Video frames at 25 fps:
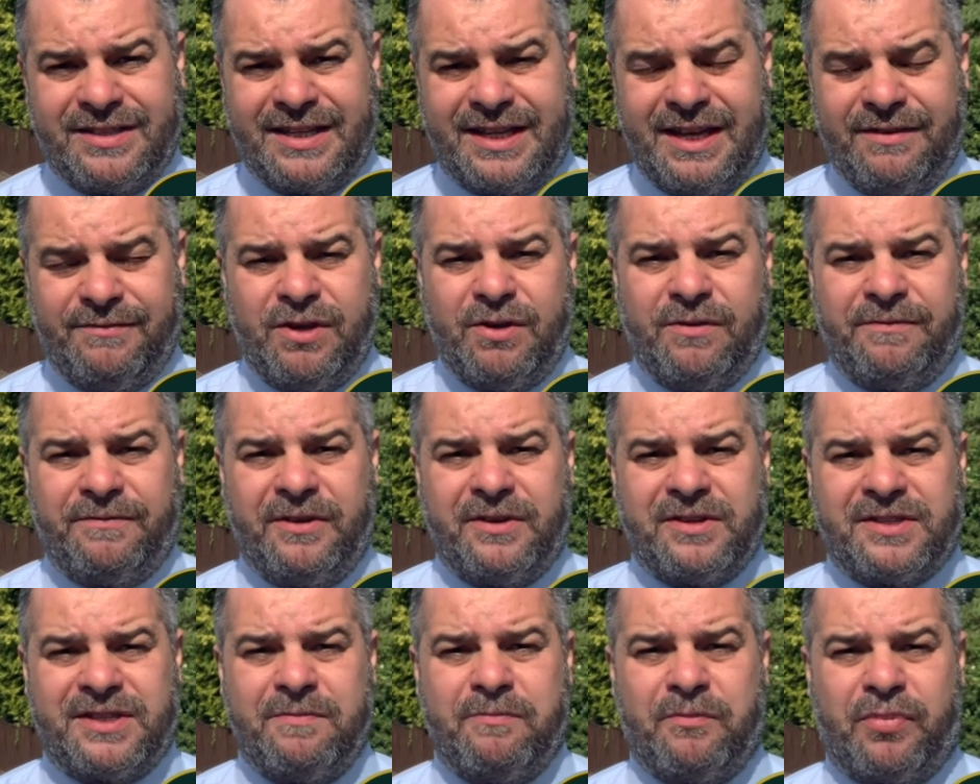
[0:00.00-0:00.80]
To give you a
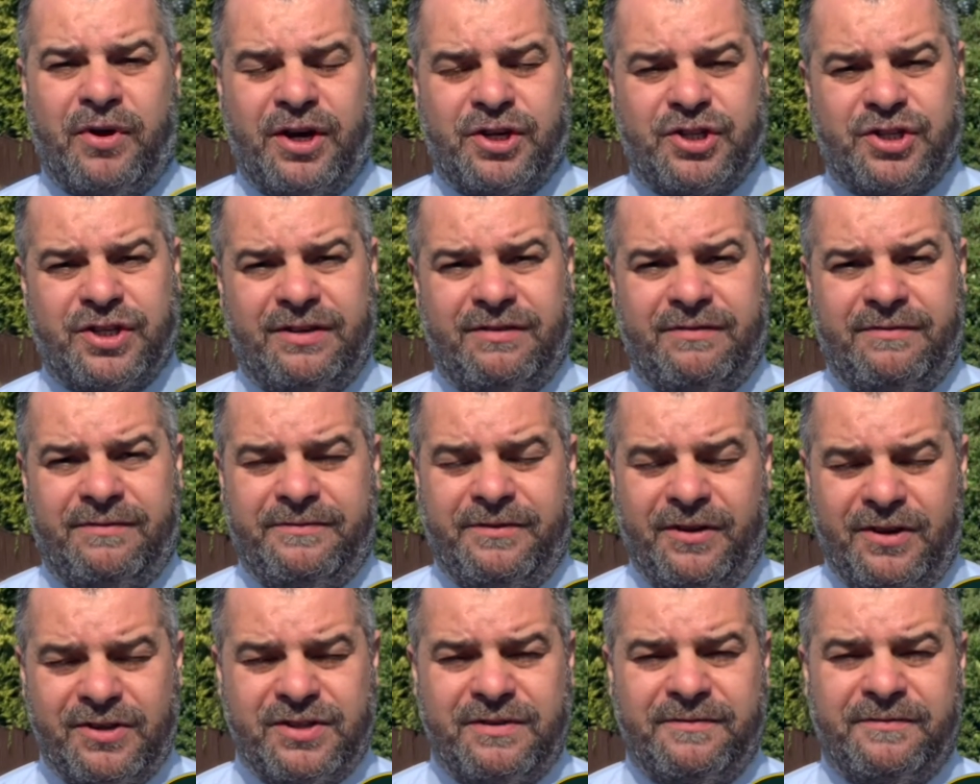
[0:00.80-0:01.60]
first impression,
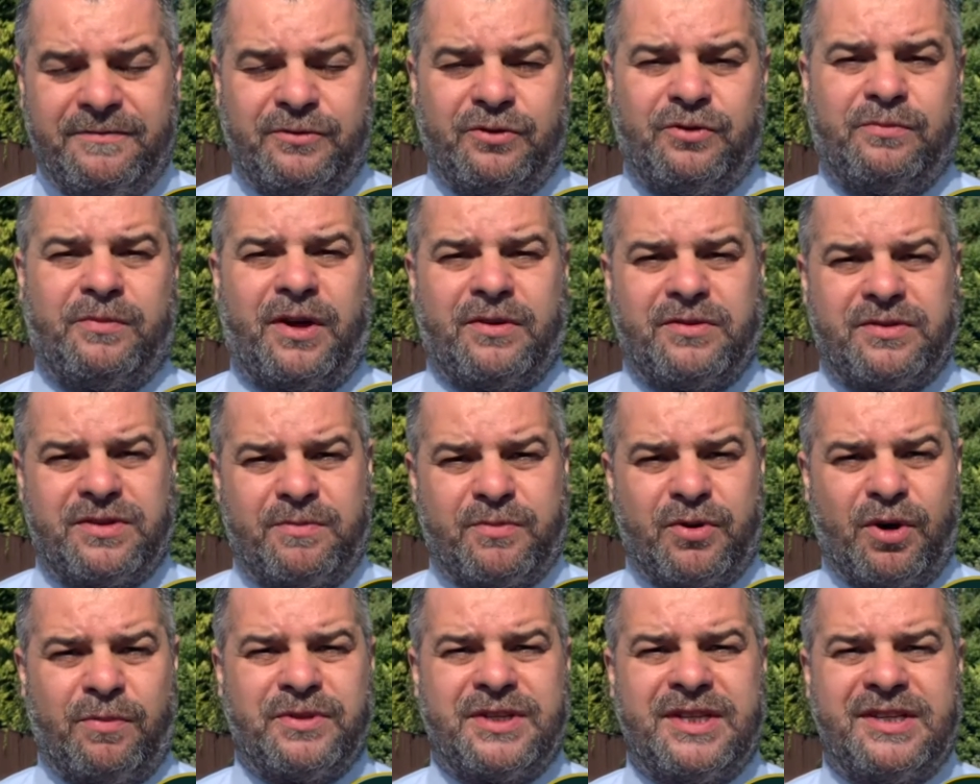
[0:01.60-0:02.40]
first and foremost,
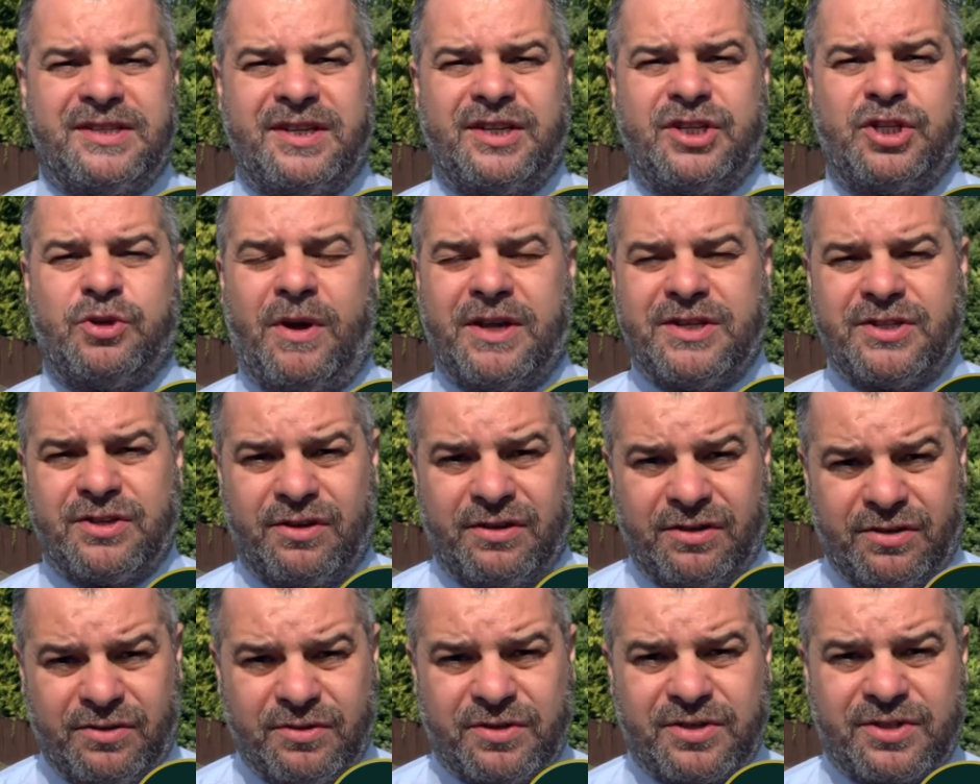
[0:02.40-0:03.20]
the property is situated
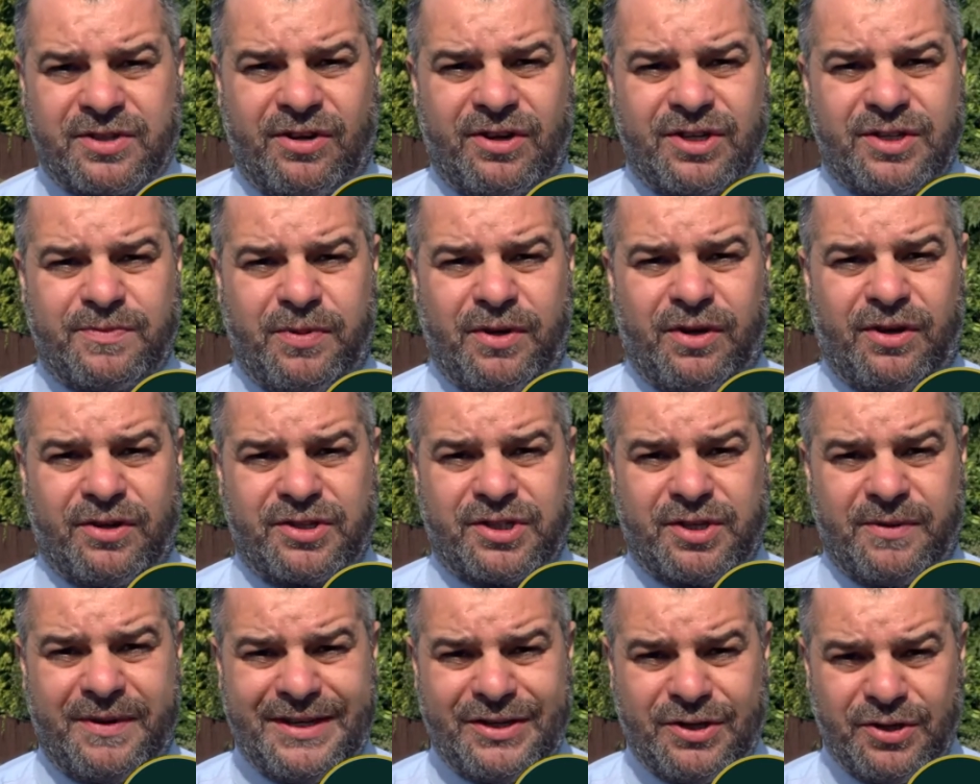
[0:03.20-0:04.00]
on a good sized plot,
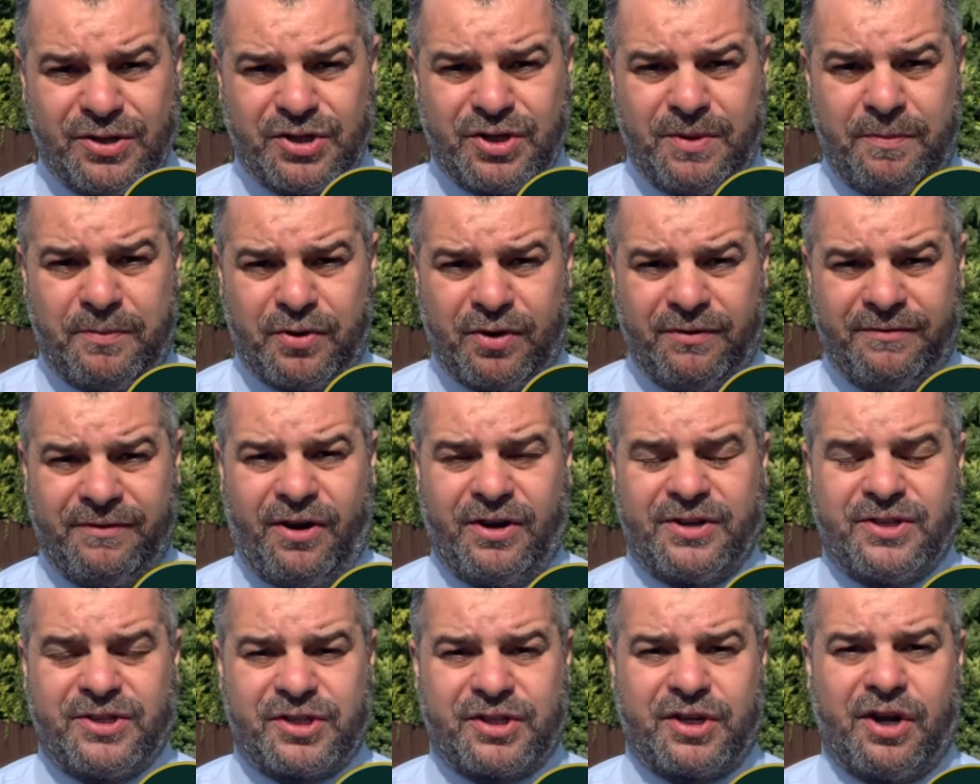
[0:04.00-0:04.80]
so it does
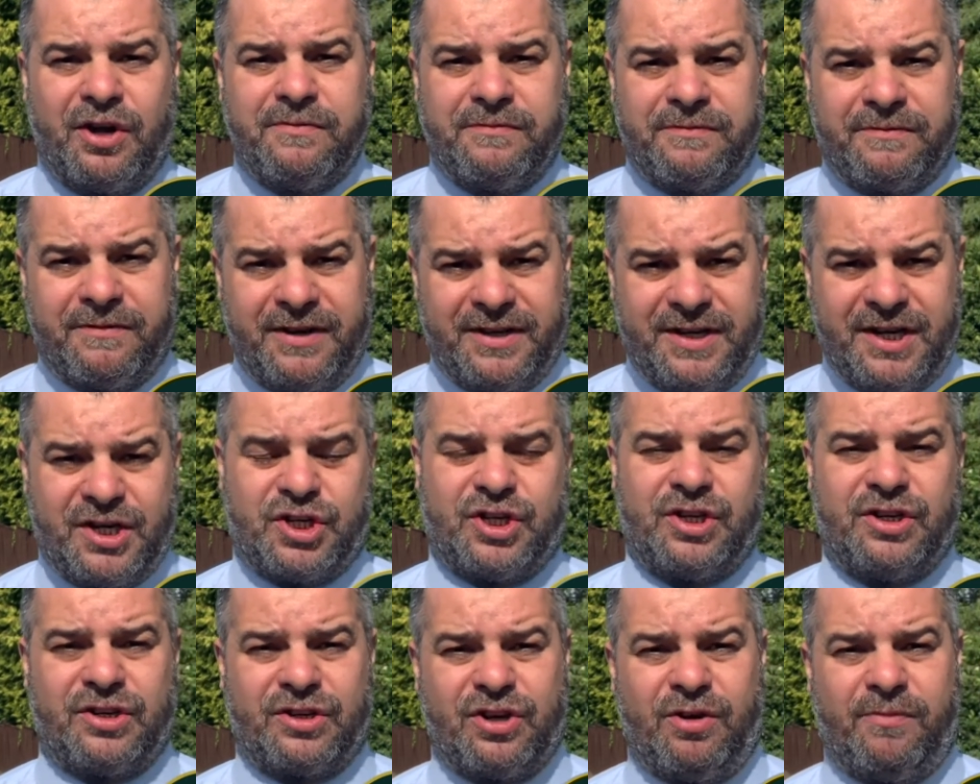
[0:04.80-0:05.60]
provide scope for
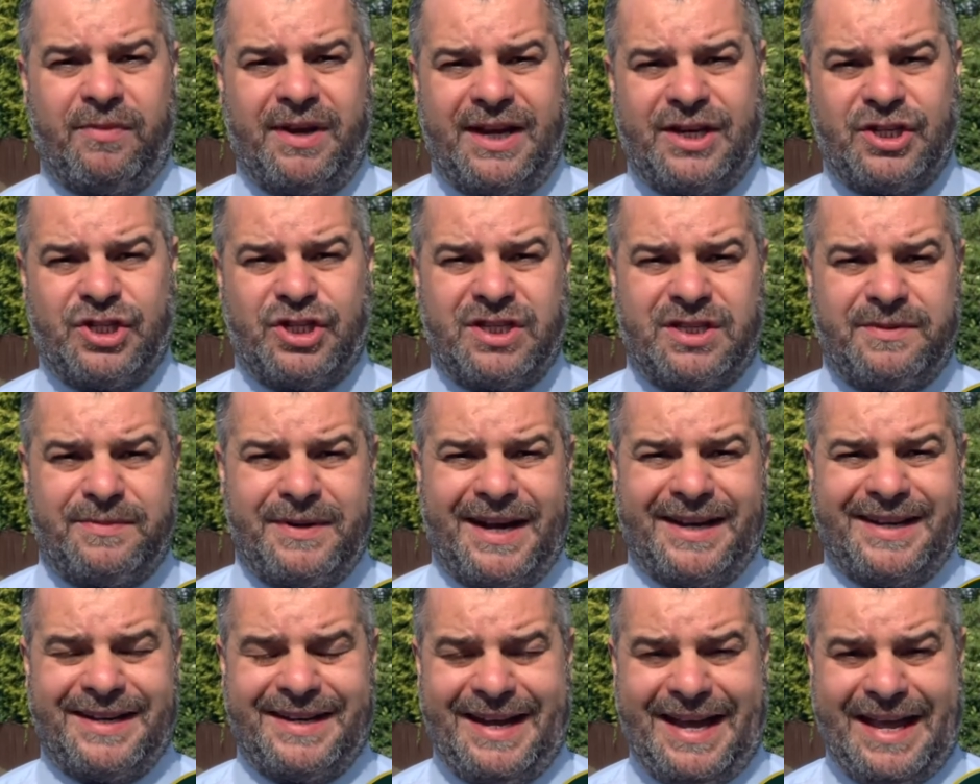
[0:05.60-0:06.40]
additional accommodation to be
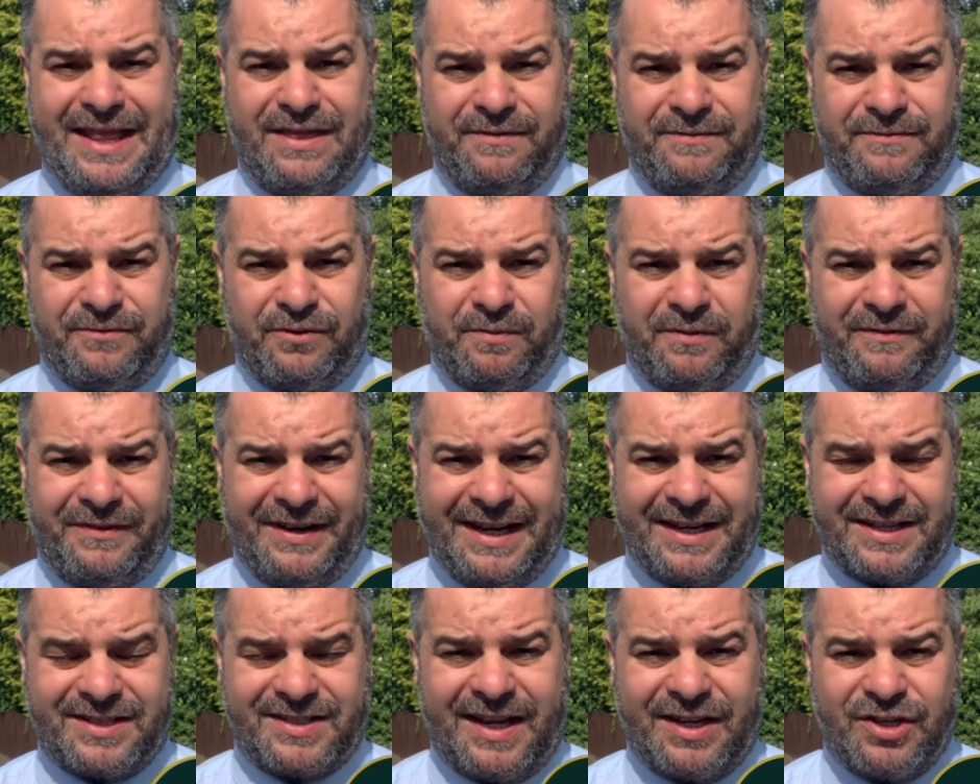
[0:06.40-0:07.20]
added in the form of an
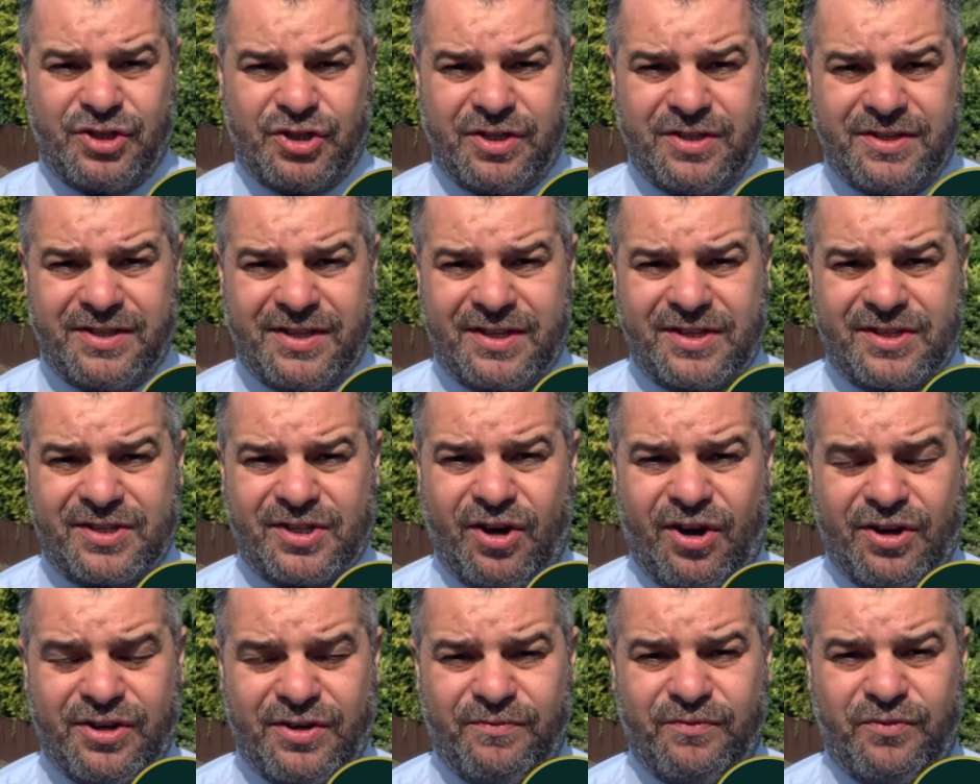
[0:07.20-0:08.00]
extension to the
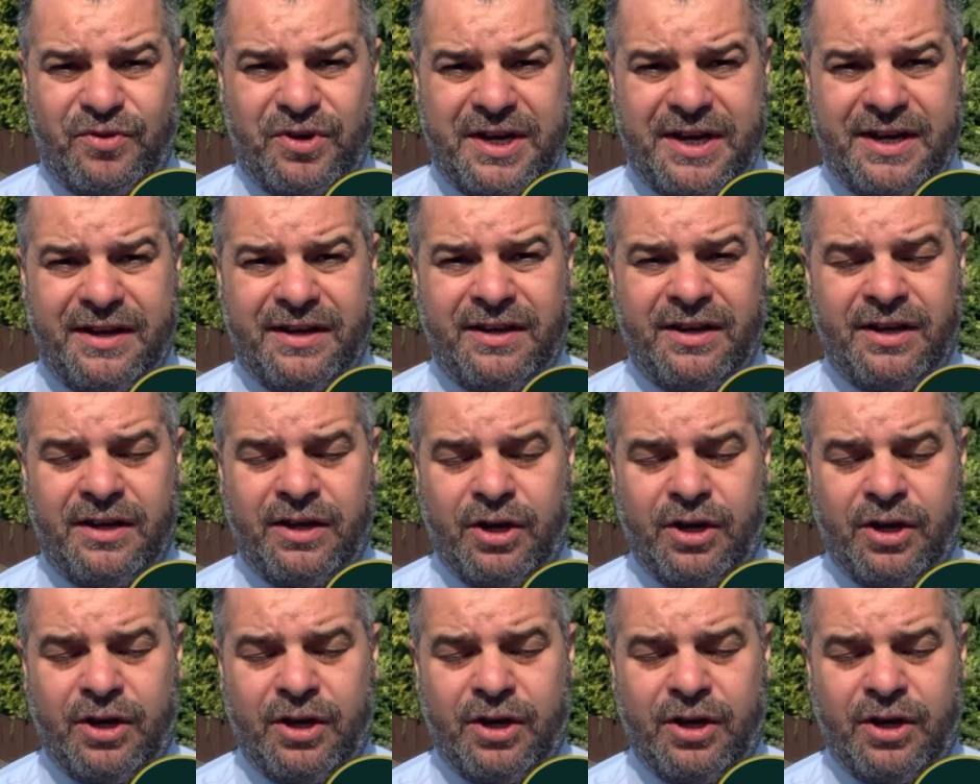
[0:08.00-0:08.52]
side and rear,